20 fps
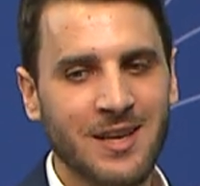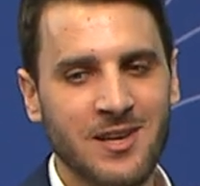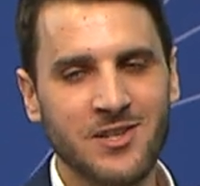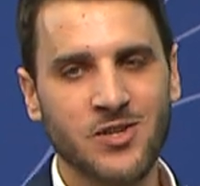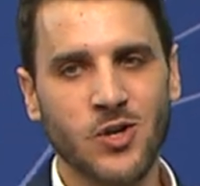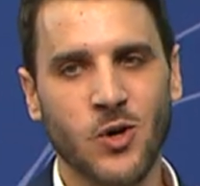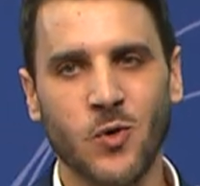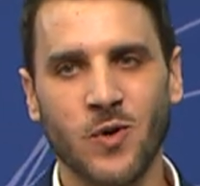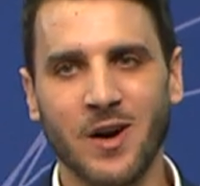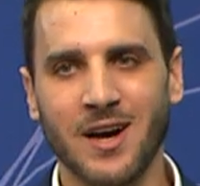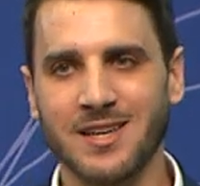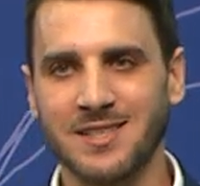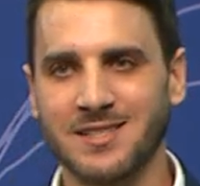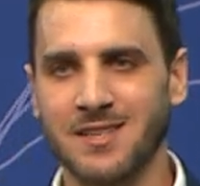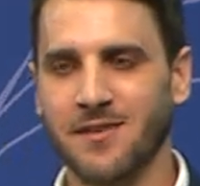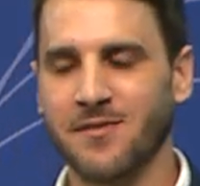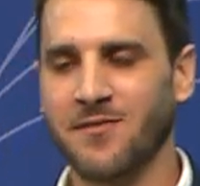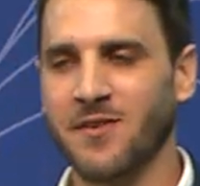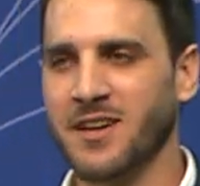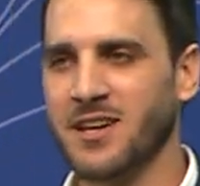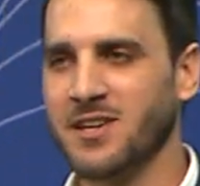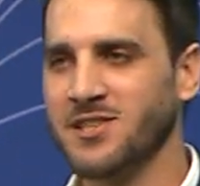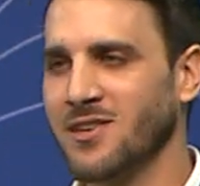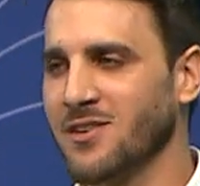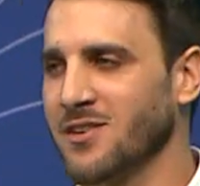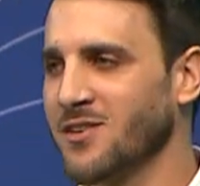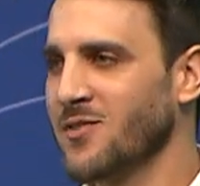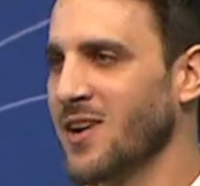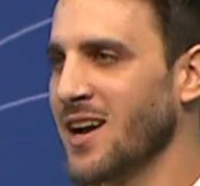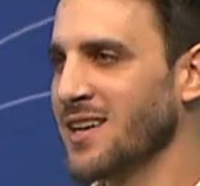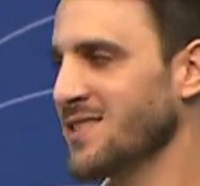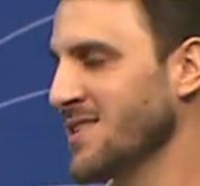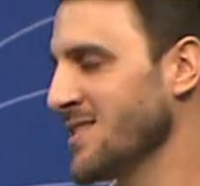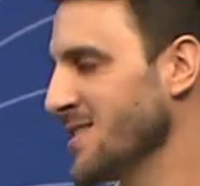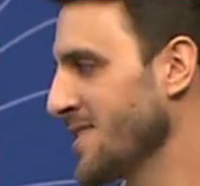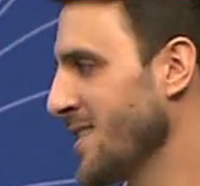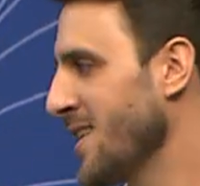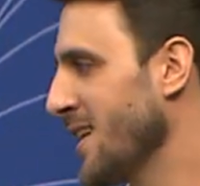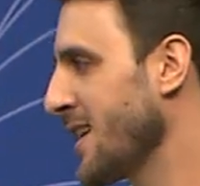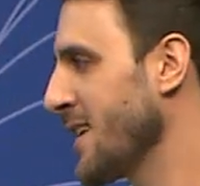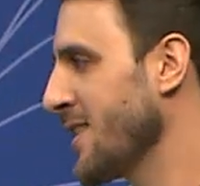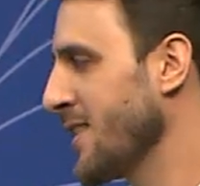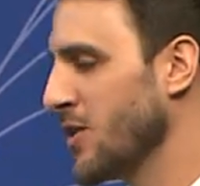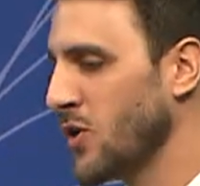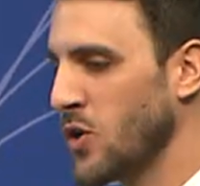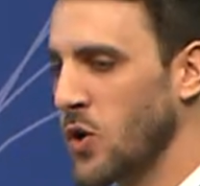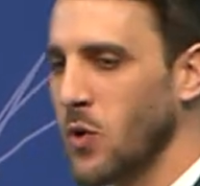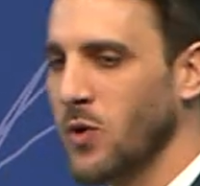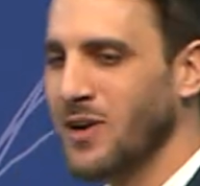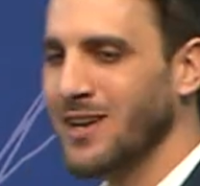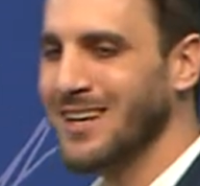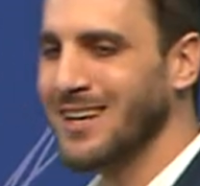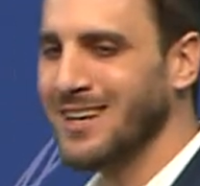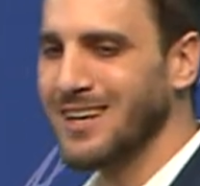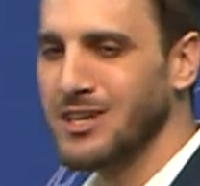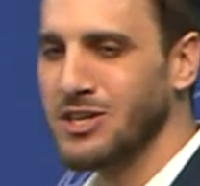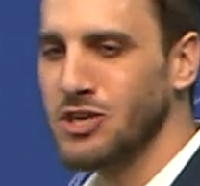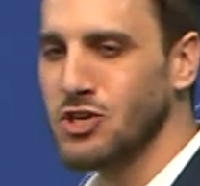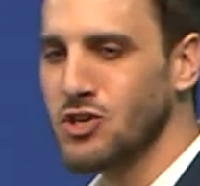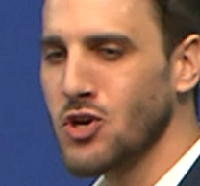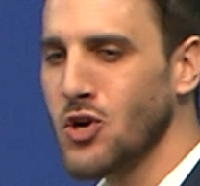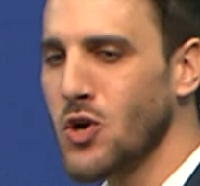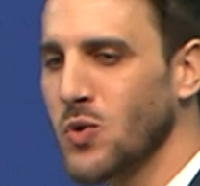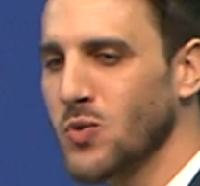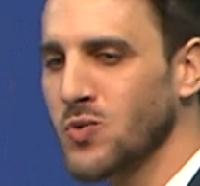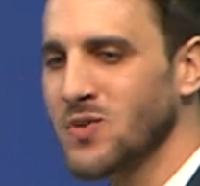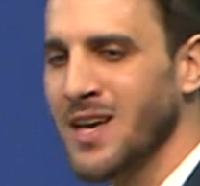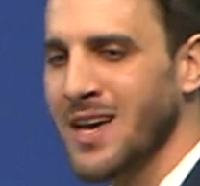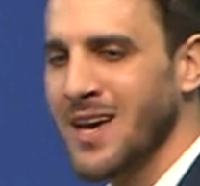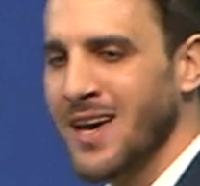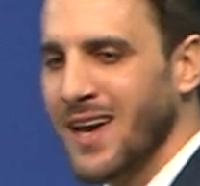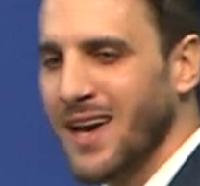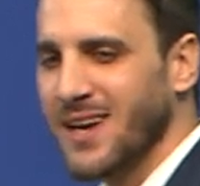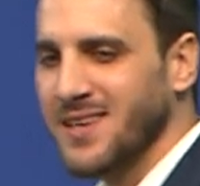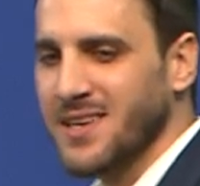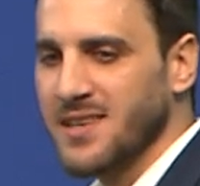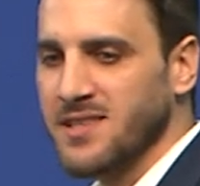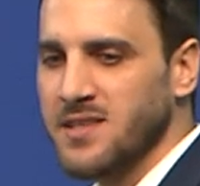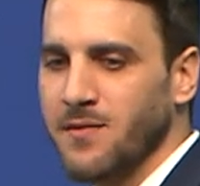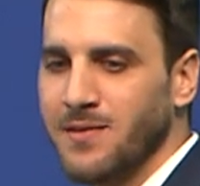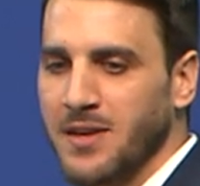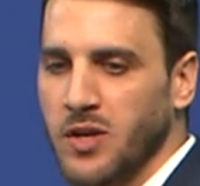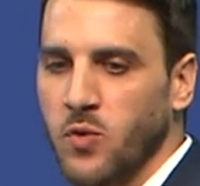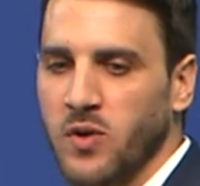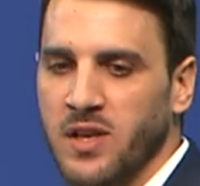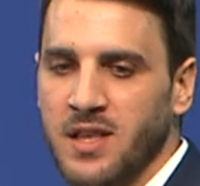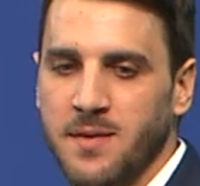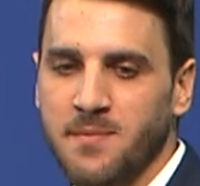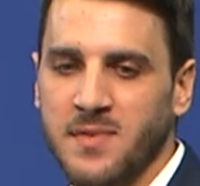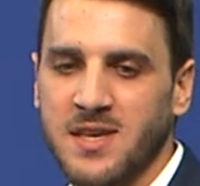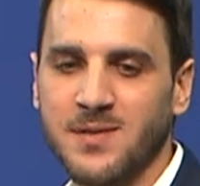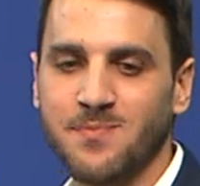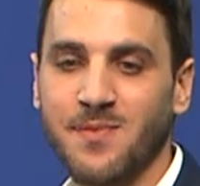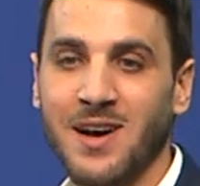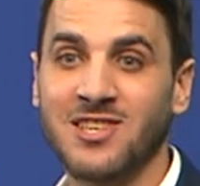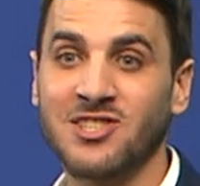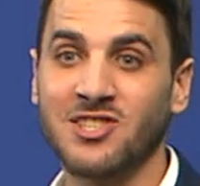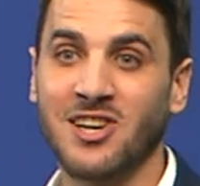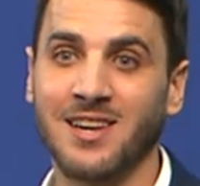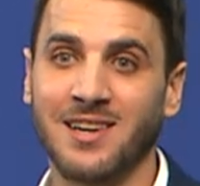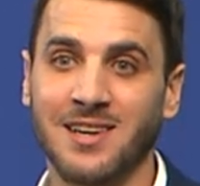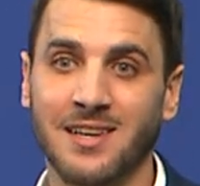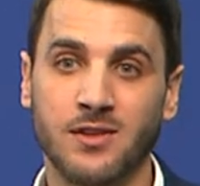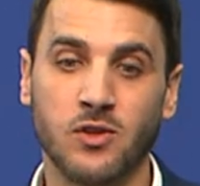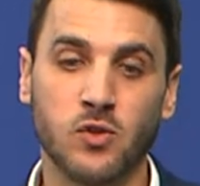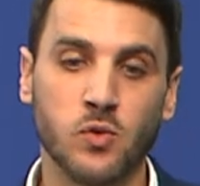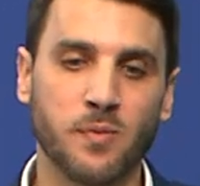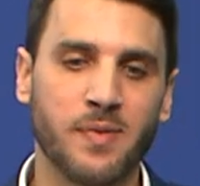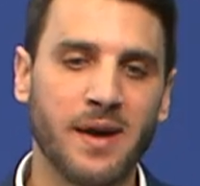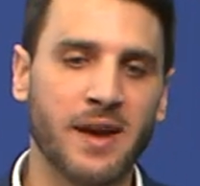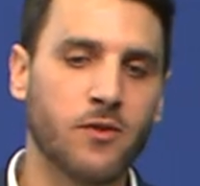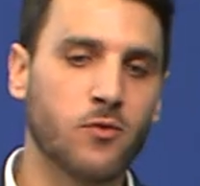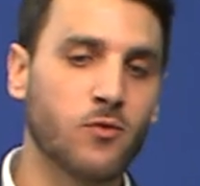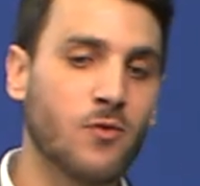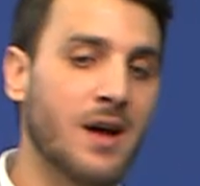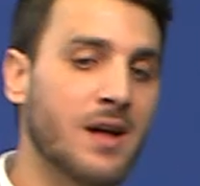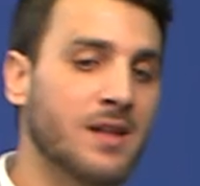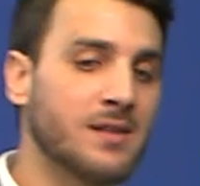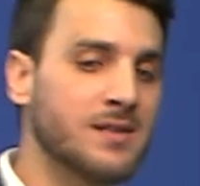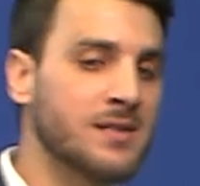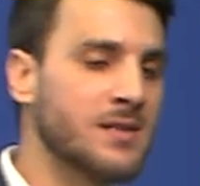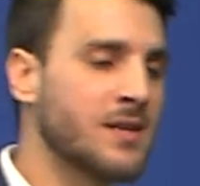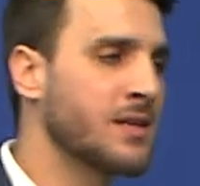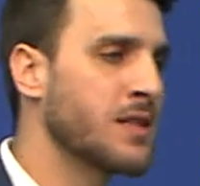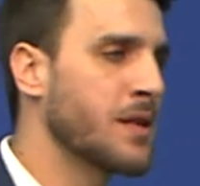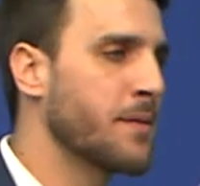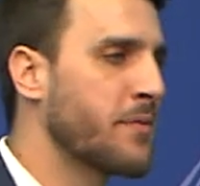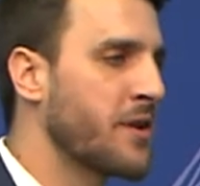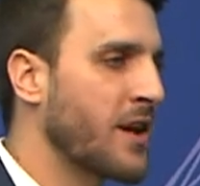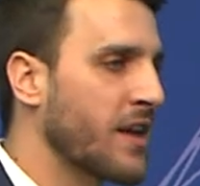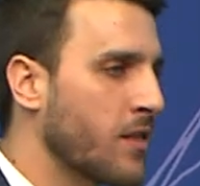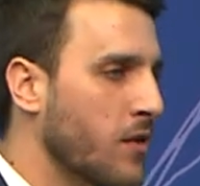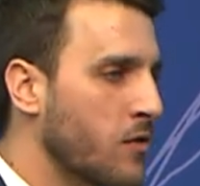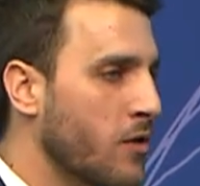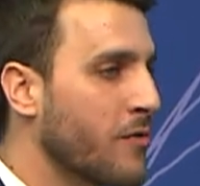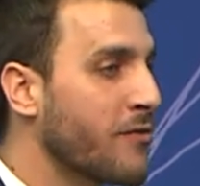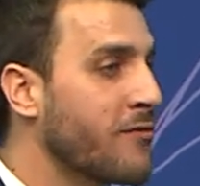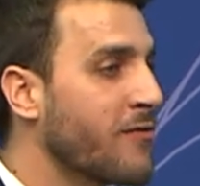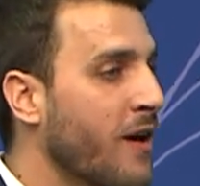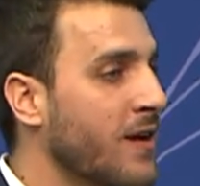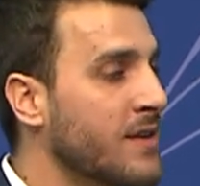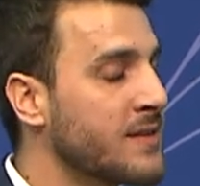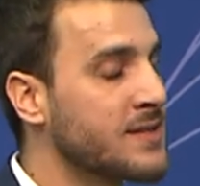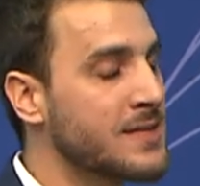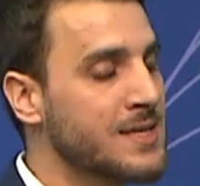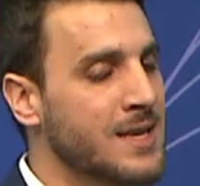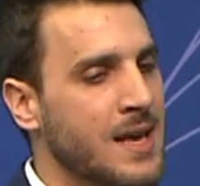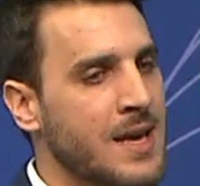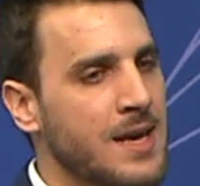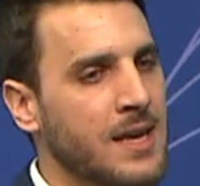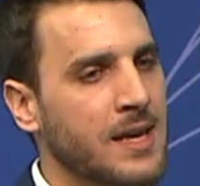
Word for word: So as the financial crisis a decade ago clearly shows, excessive liquidity mismatch can lead to bank runs, the breakdown of funds